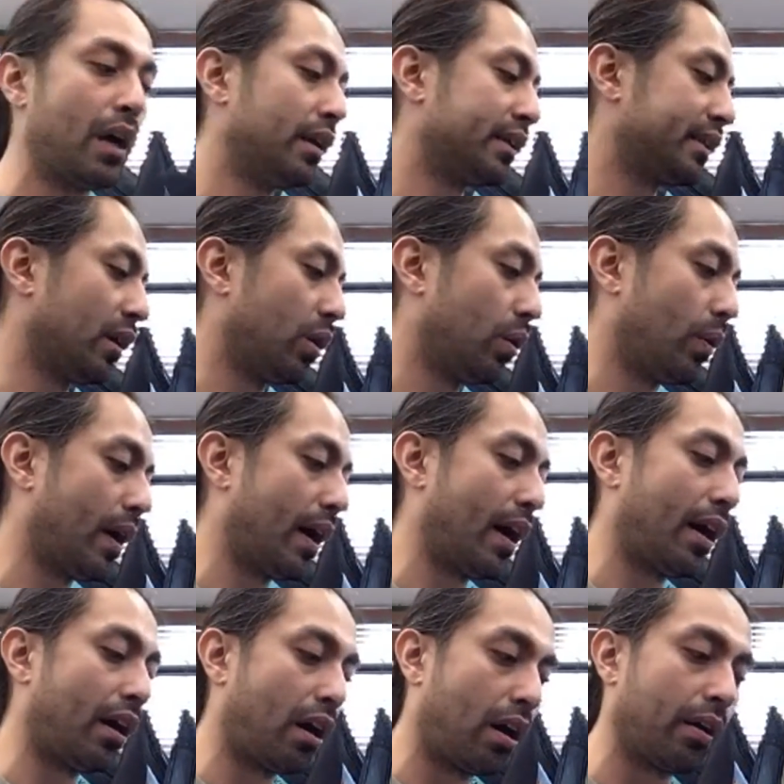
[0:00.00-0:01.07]
So
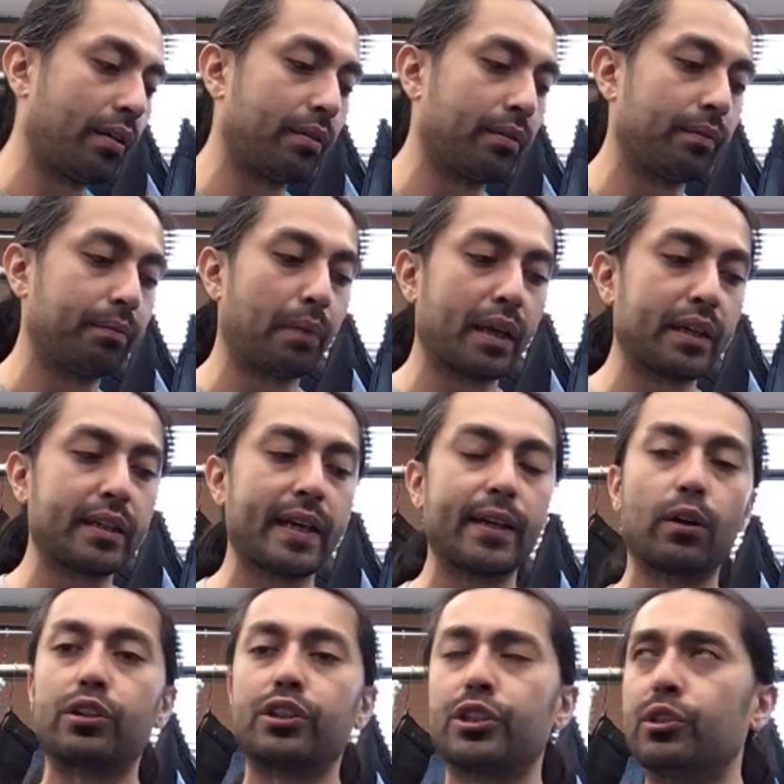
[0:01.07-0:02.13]
uh, on Monday
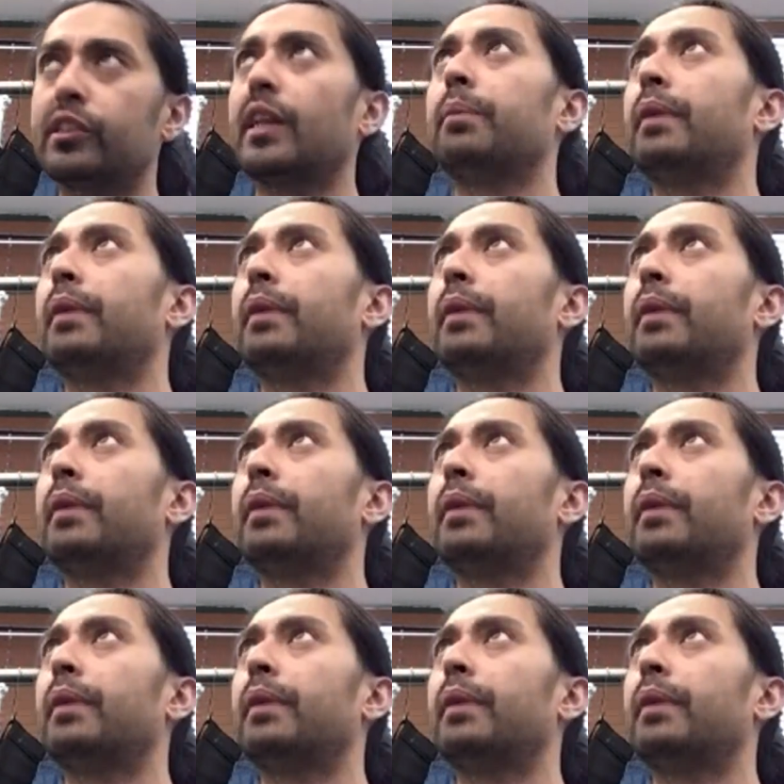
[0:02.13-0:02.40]
or Tuesday,